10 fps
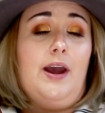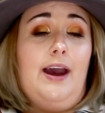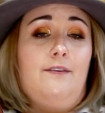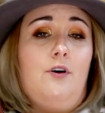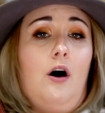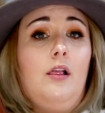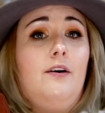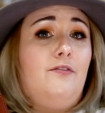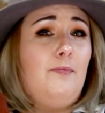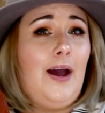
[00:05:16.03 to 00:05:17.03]
have all
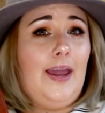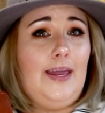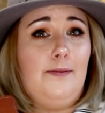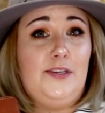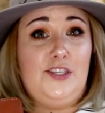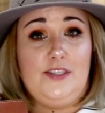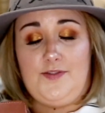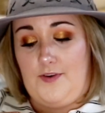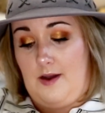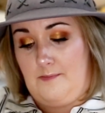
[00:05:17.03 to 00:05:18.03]
of my images
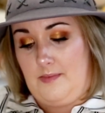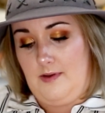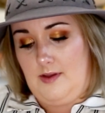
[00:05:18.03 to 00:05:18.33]
from